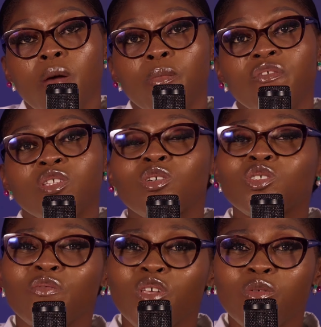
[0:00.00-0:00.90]
But for those
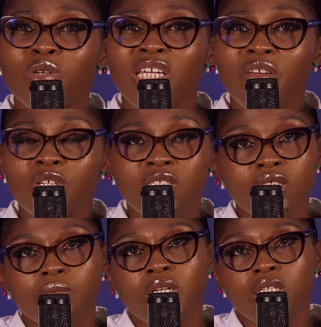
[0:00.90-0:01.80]
of you who live with
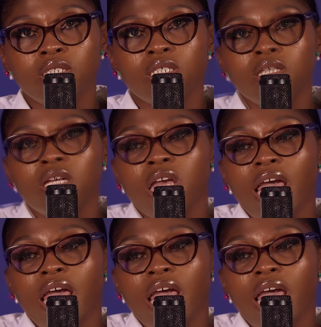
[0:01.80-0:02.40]
disabilities,